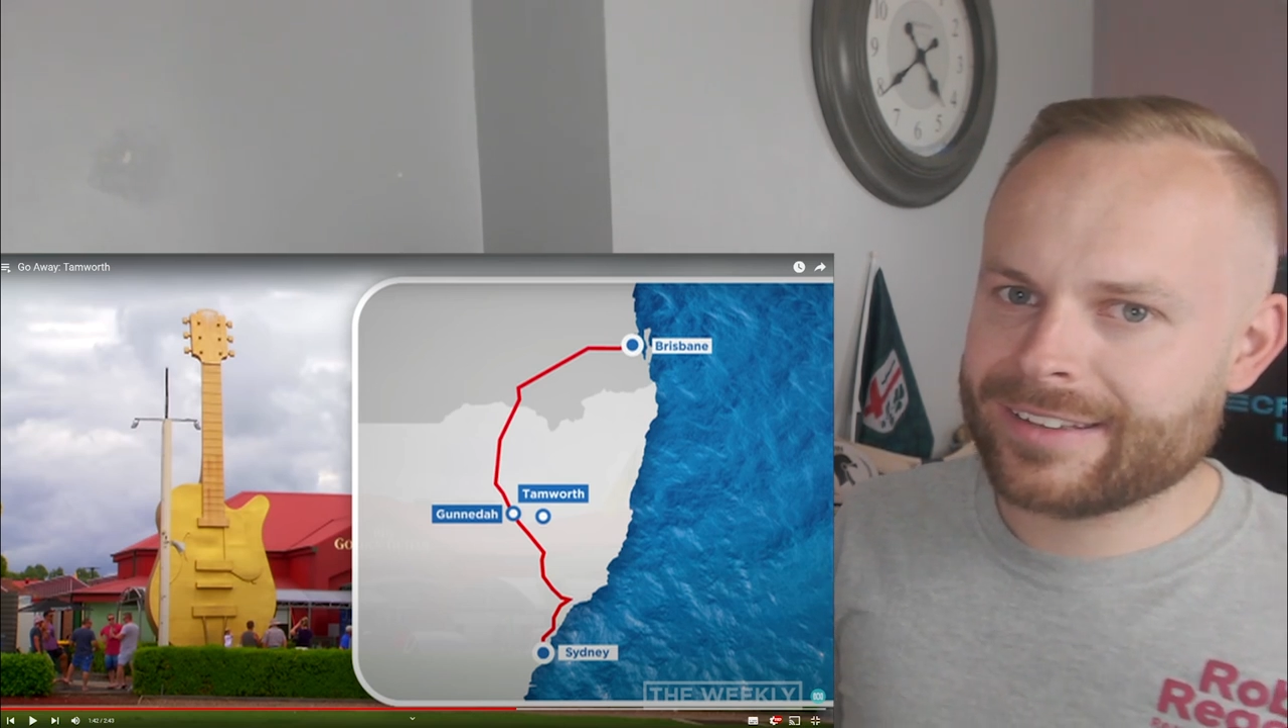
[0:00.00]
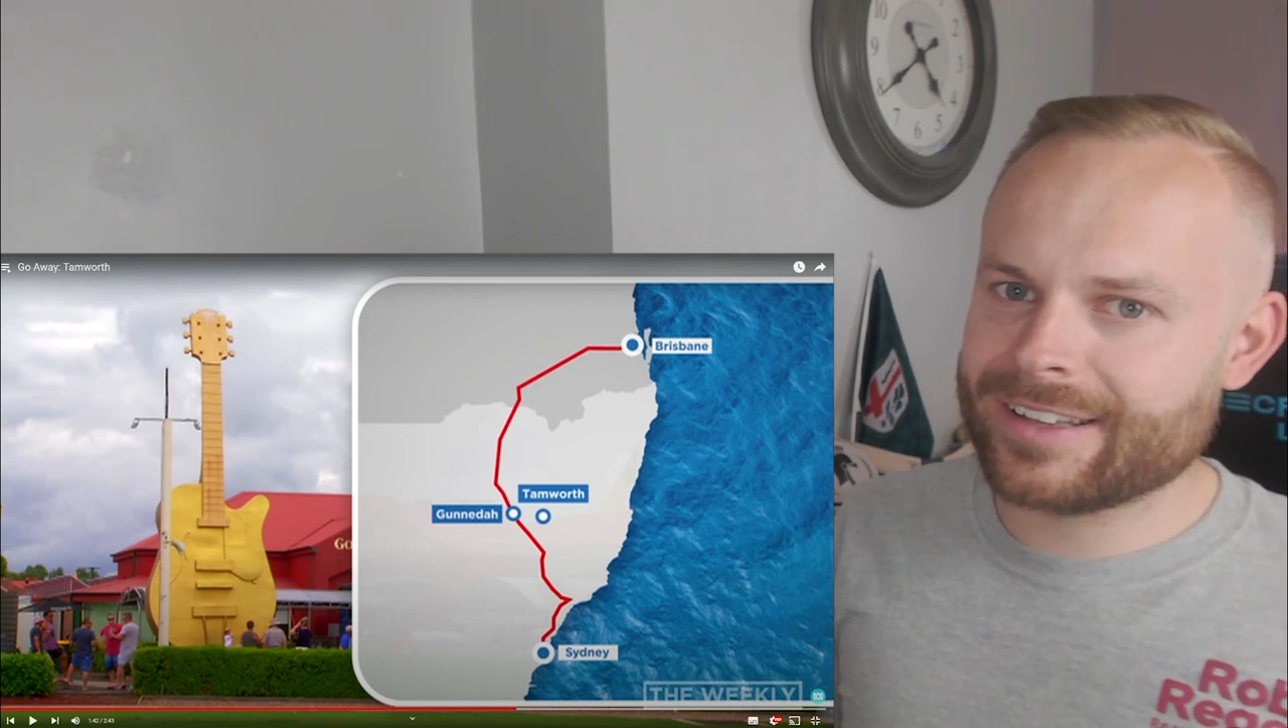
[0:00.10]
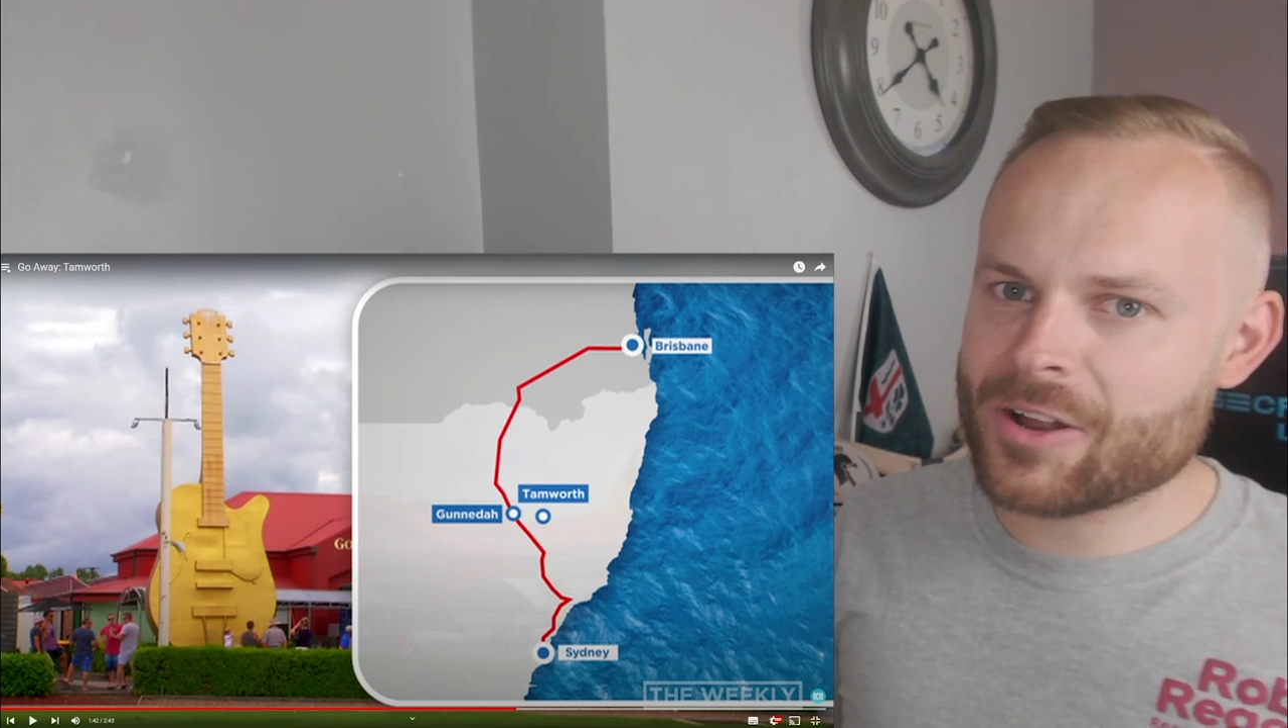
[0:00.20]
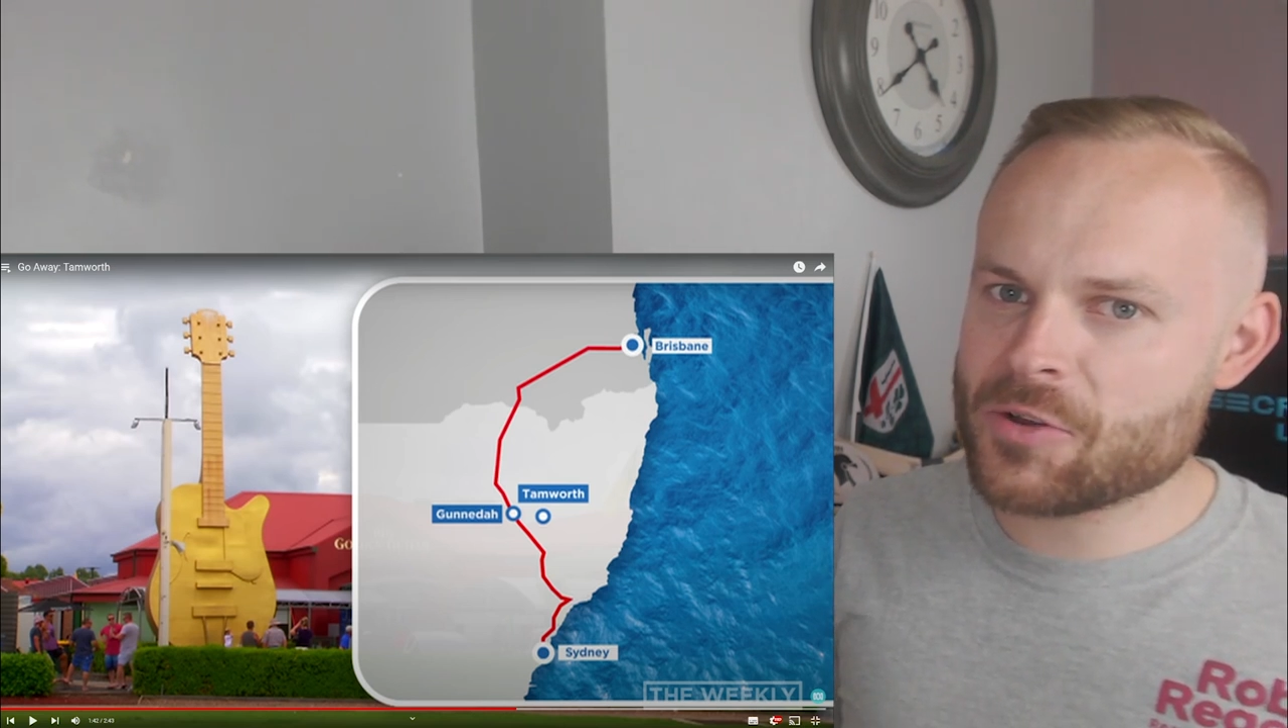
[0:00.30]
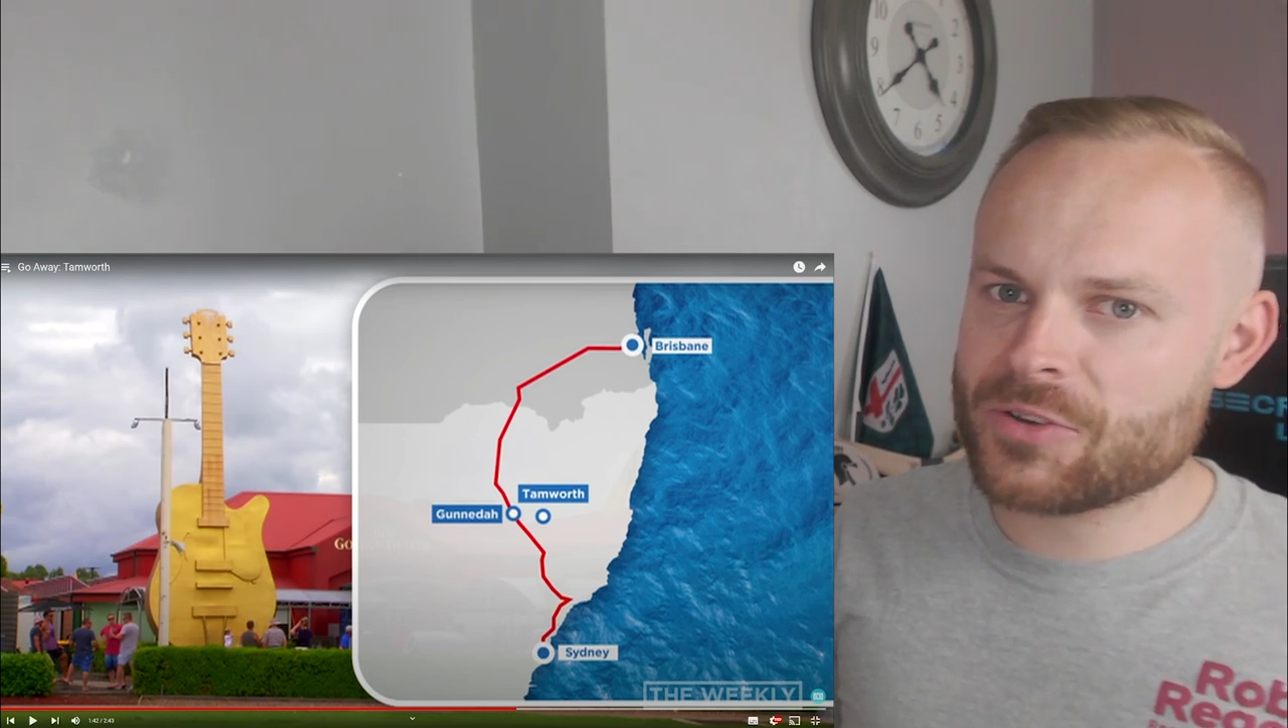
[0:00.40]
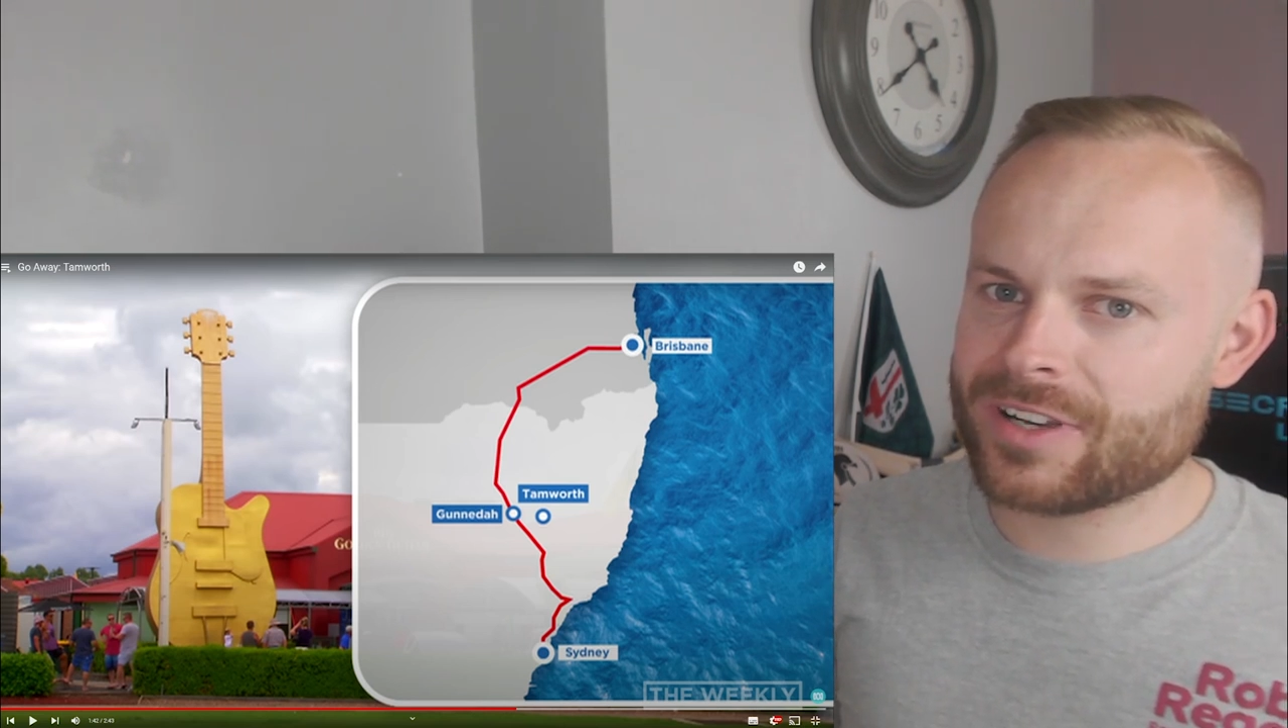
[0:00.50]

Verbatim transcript: you know, you're